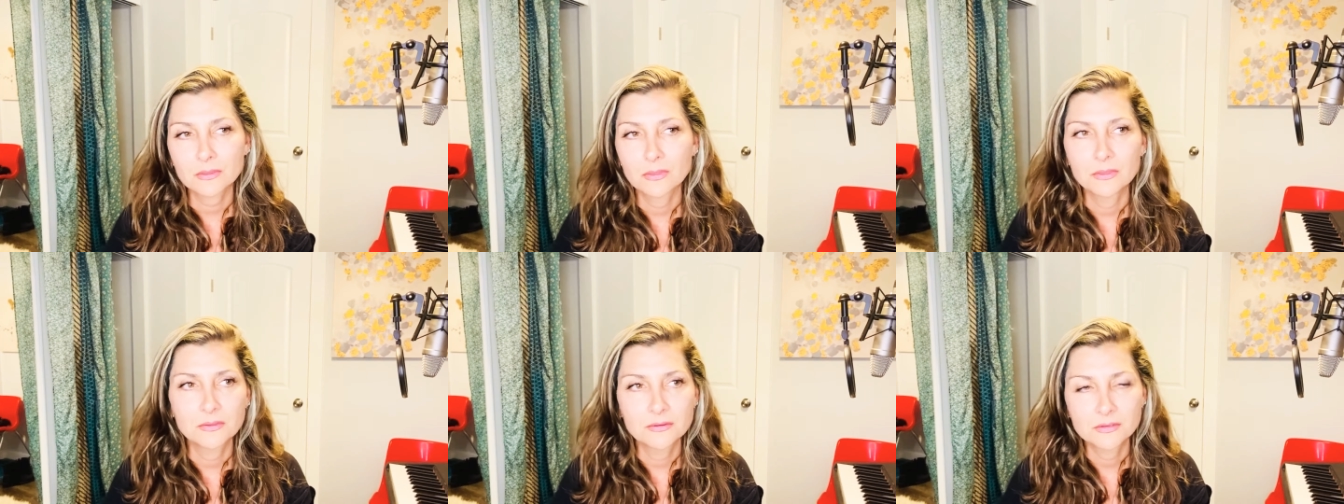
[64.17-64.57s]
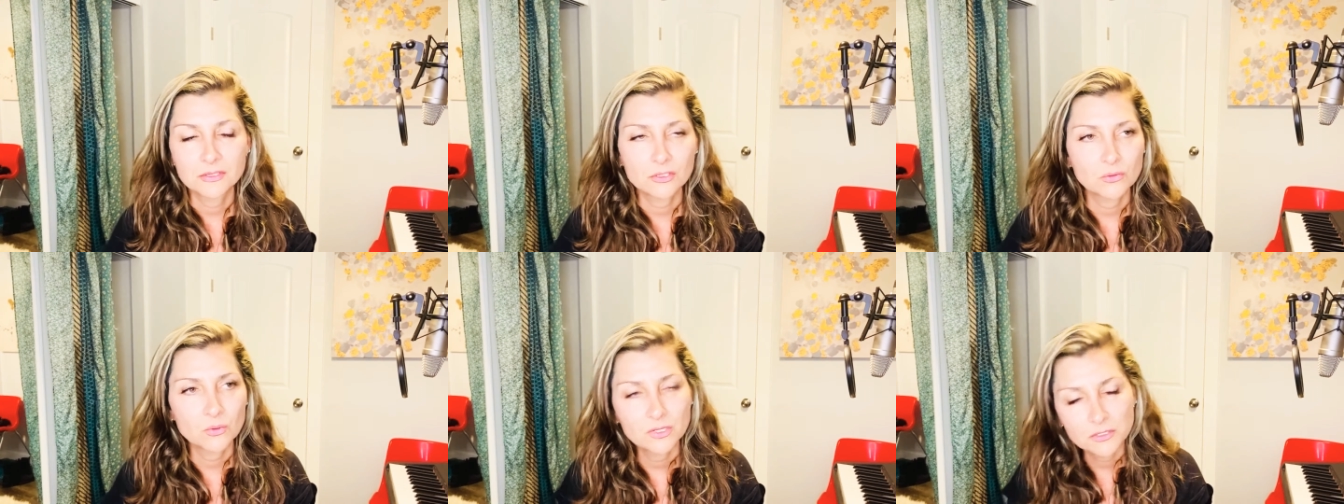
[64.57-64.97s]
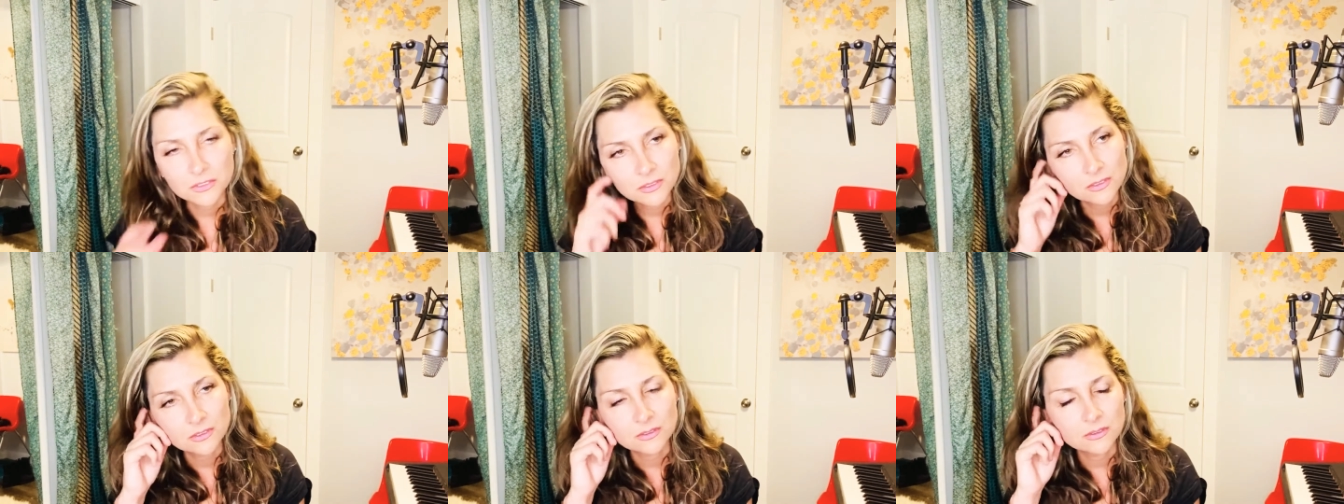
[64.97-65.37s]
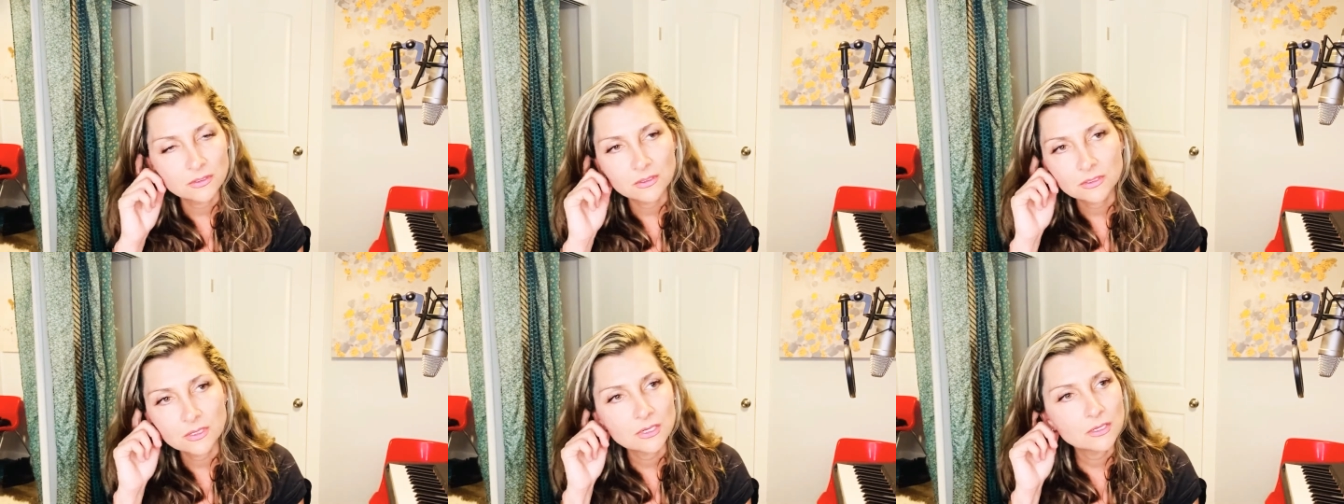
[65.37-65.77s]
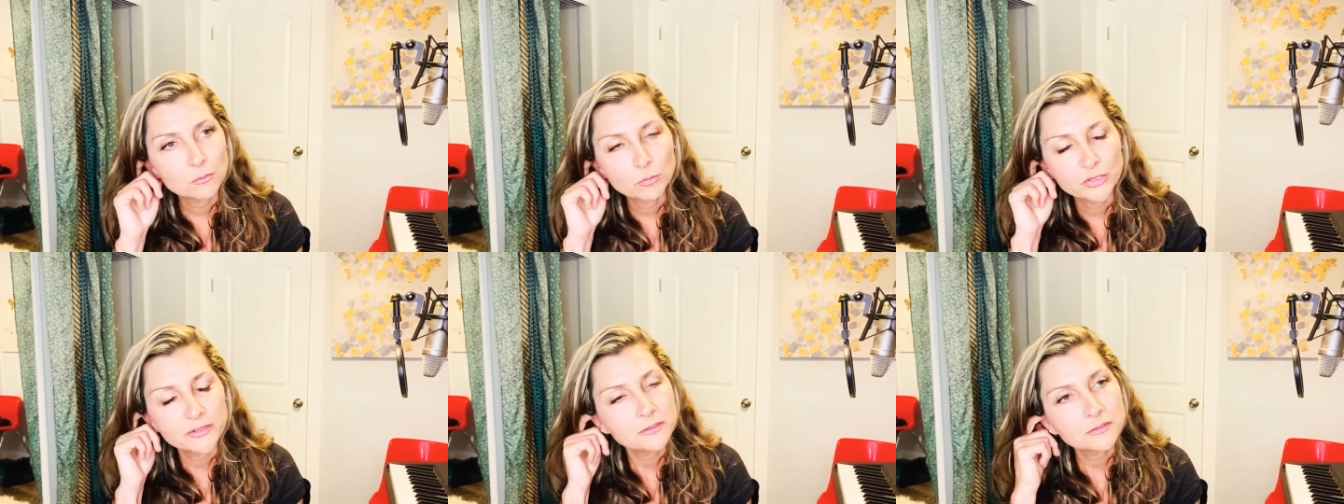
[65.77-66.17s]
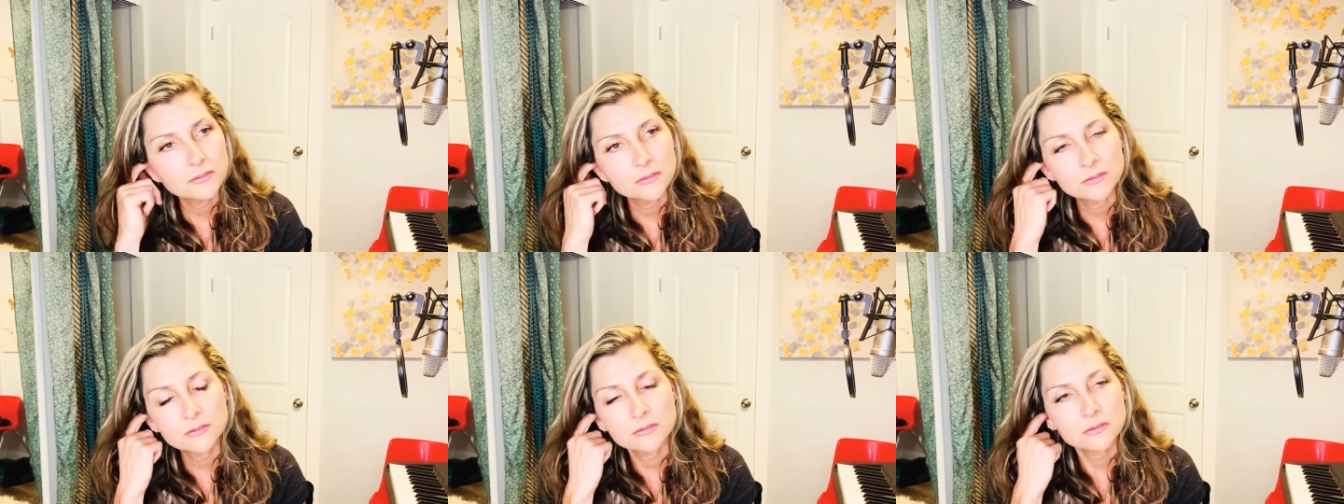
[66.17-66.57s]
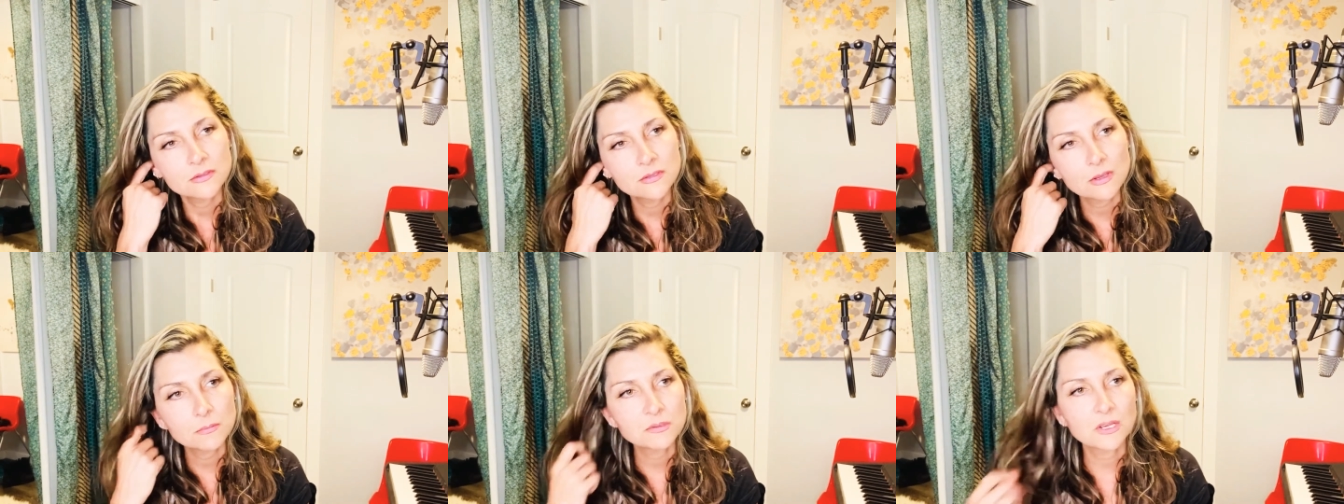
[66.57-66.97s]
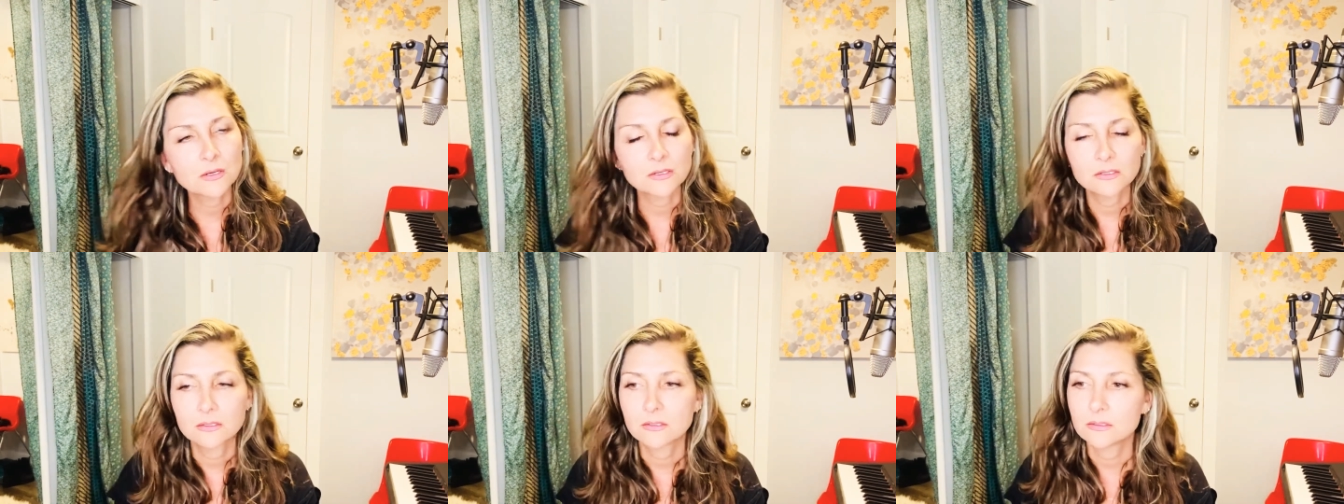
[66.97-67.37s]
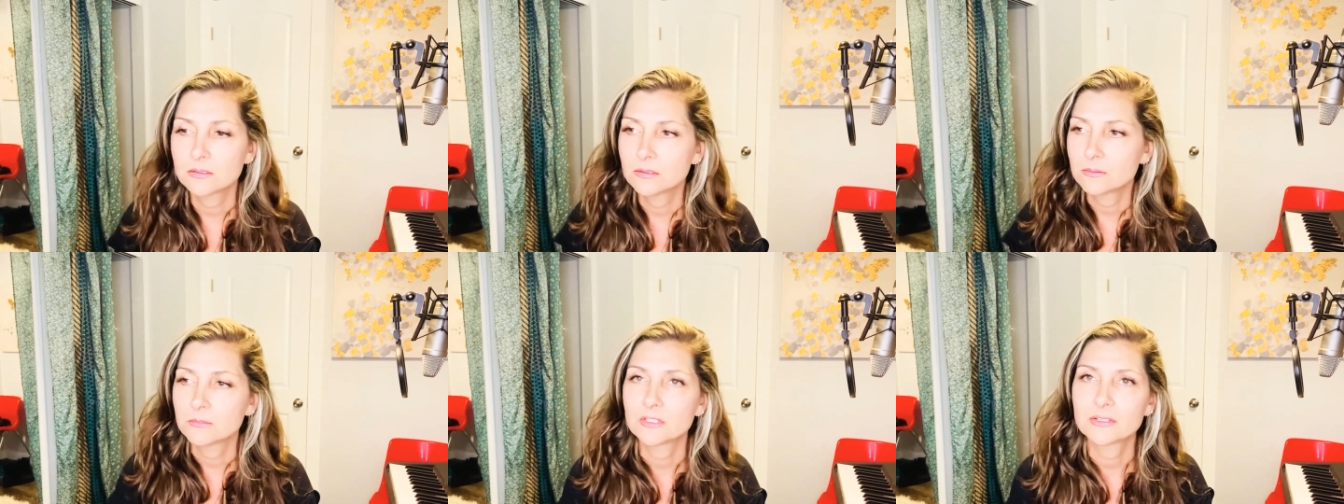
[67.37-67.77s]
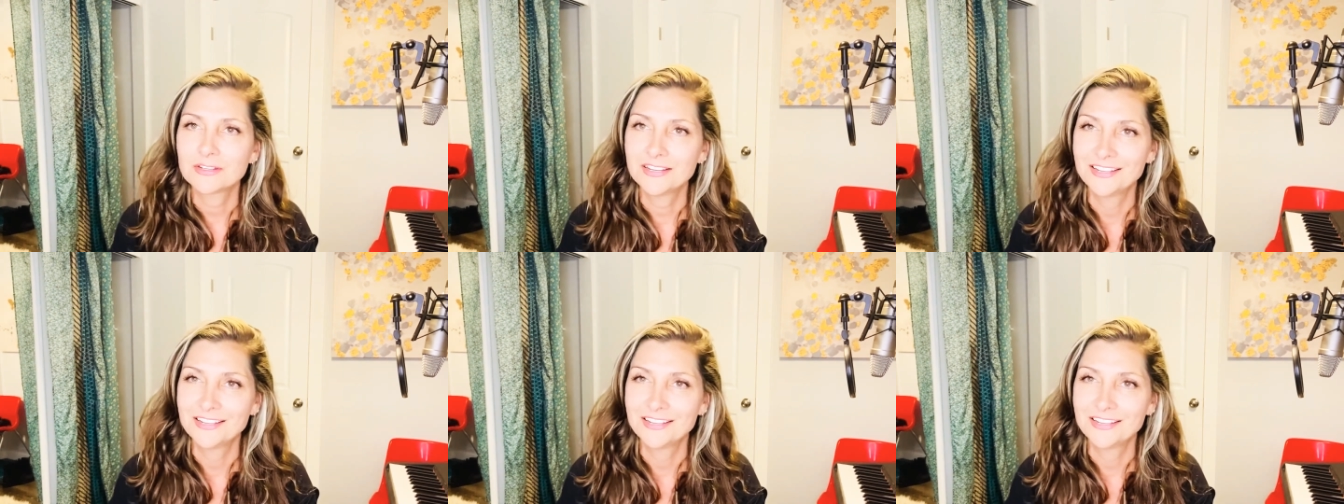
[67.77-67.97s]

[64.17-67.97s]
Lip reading: situation, and then I get pissed and stop talking to him.